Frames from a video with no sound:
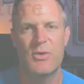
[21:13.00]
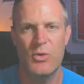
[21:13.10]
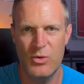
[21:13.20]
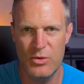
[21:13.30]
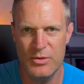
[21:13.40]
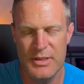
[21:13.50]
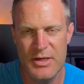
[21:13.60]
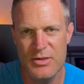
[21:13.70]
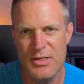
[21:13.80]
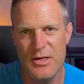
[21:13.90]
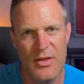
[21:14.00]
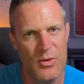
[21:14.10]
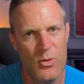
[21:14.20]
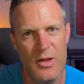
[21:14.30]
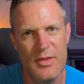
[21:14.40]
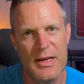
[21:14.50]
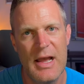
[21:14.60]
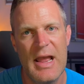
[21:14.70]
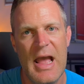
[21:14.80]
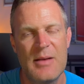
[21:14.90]
hold. Here's another one that
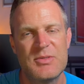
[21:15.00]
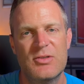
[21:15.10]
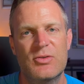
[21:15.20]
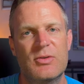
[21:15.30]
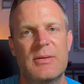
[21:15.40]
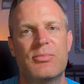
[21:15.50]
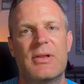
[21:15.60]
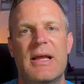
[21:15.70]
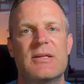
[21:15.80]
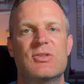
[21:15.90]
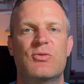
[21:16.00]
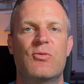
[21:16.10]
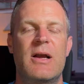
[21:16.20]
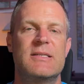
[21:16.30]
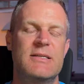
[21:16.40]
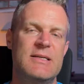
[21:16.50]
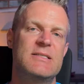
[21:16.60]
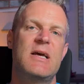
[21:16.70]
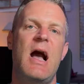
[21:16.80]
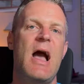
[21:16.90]
I absolutely plan to write an
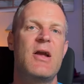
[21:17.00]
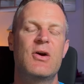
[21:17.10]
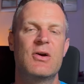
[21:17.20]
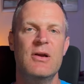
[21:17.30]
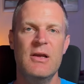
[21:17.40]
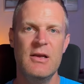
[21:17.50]
entire